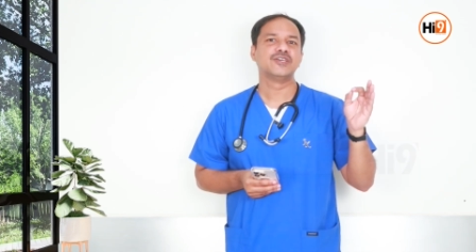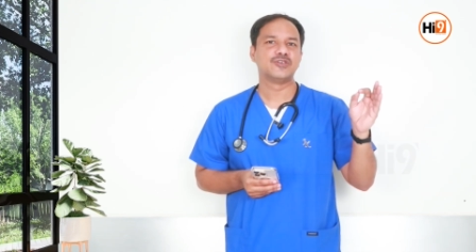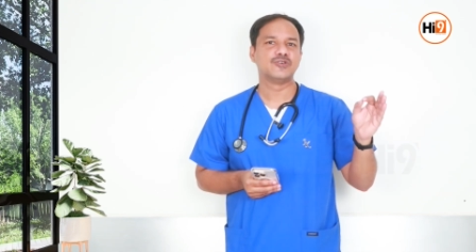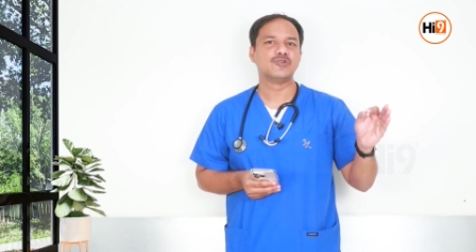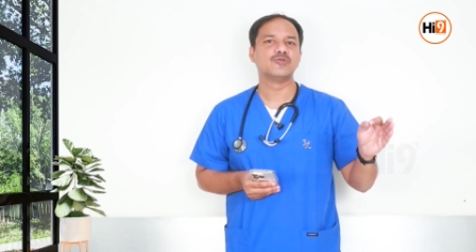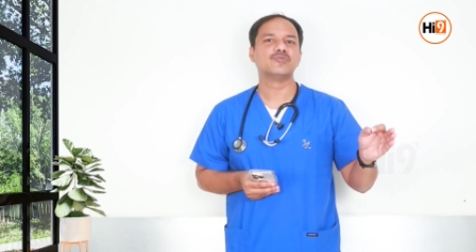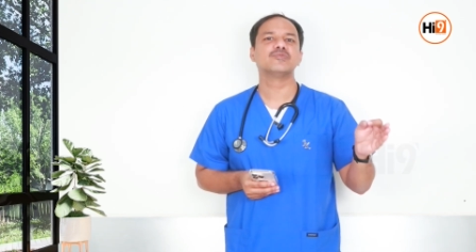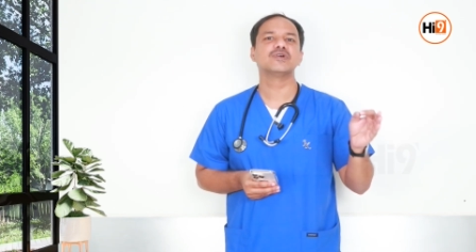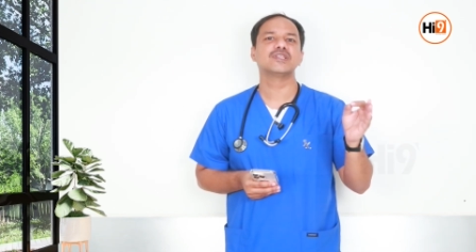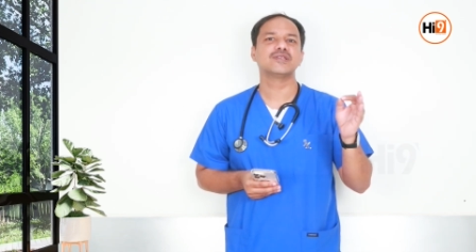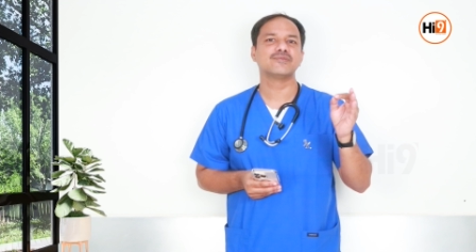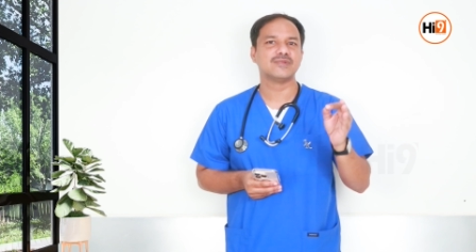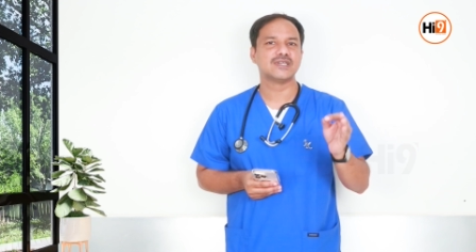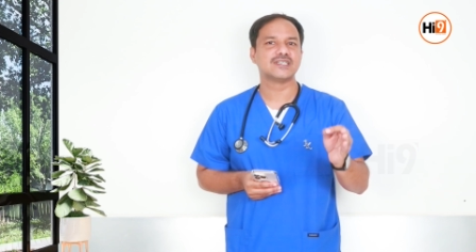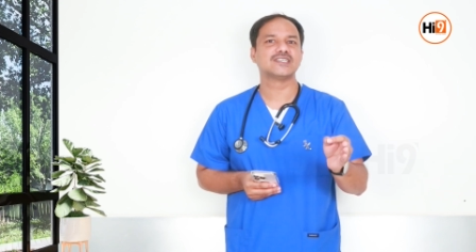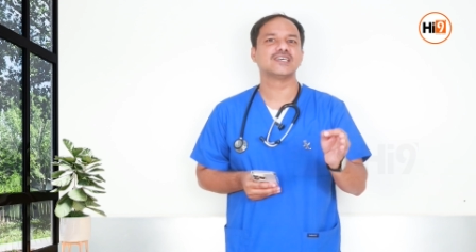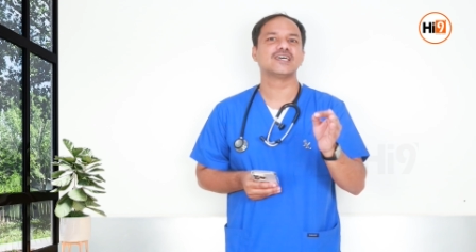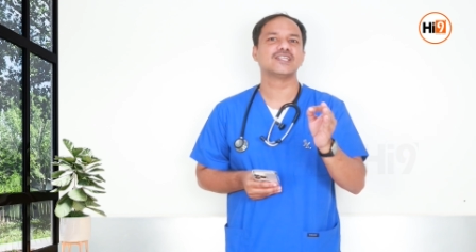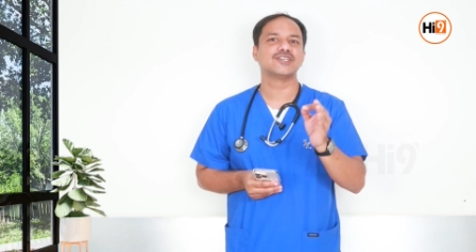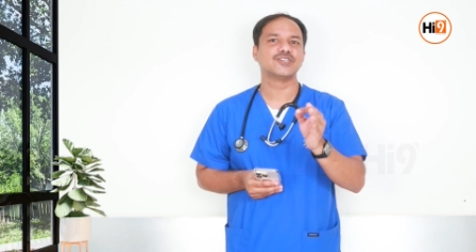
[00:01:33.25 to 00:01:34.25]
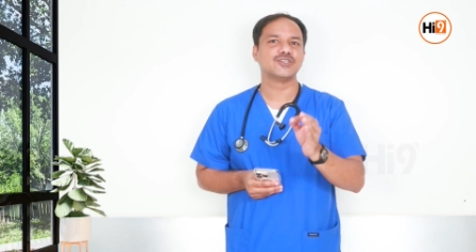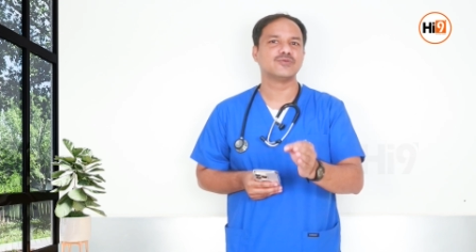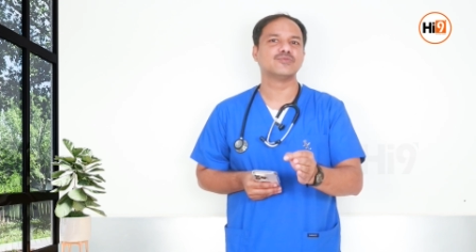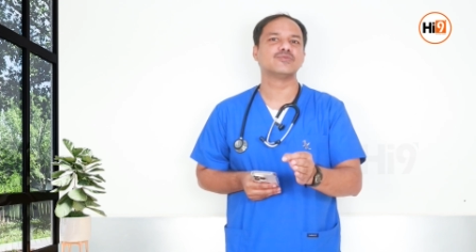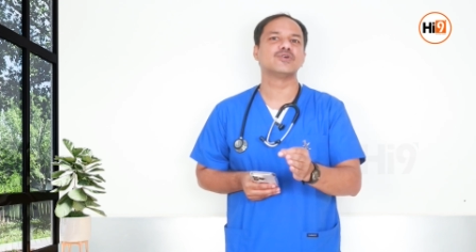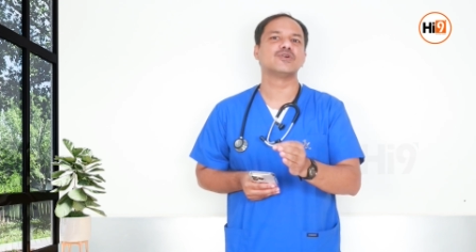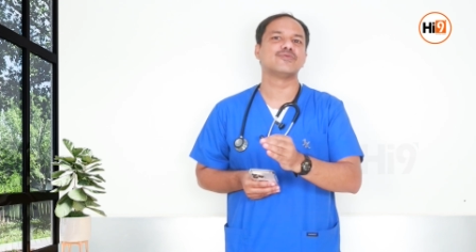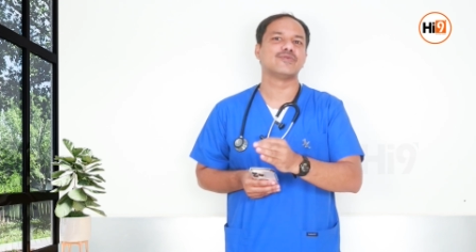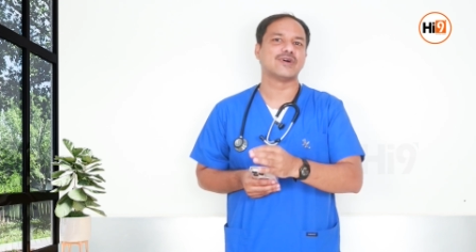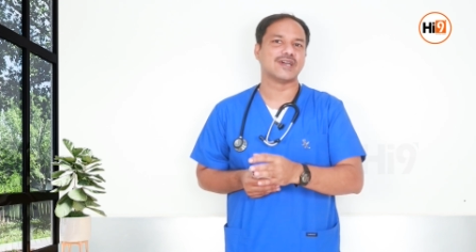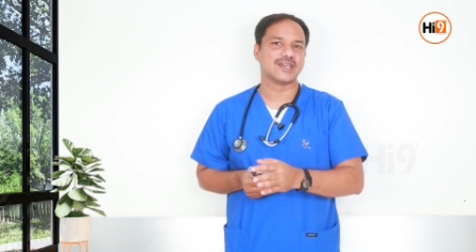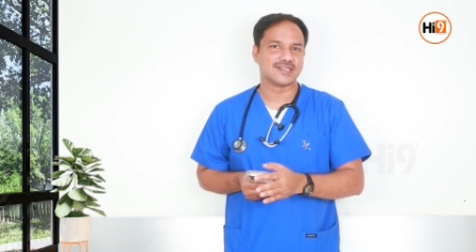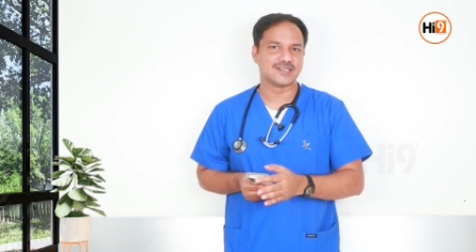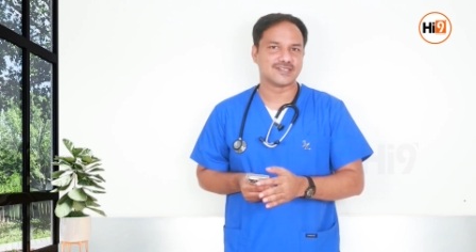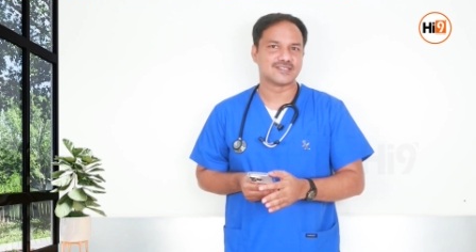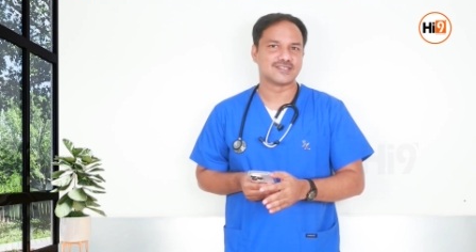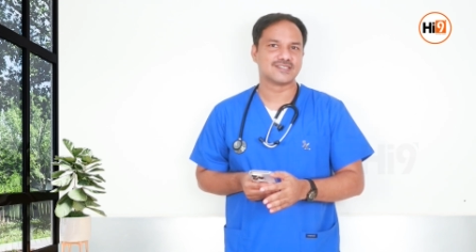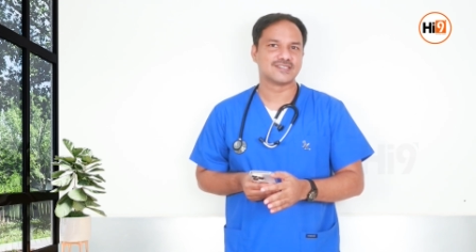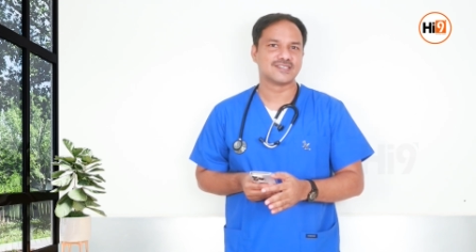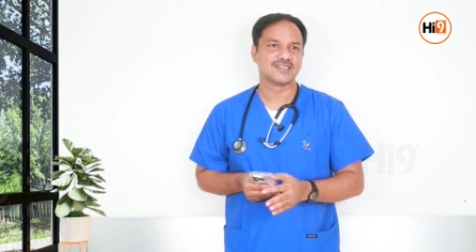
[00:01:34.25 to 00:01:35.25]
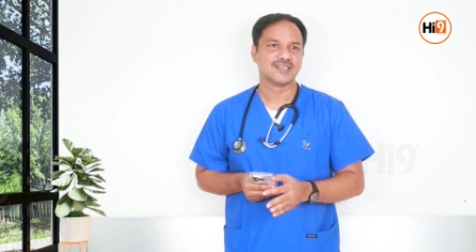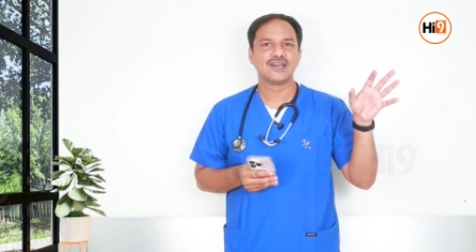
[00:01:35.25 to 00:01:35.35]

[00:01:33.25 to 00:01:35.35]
human metapneumovirus,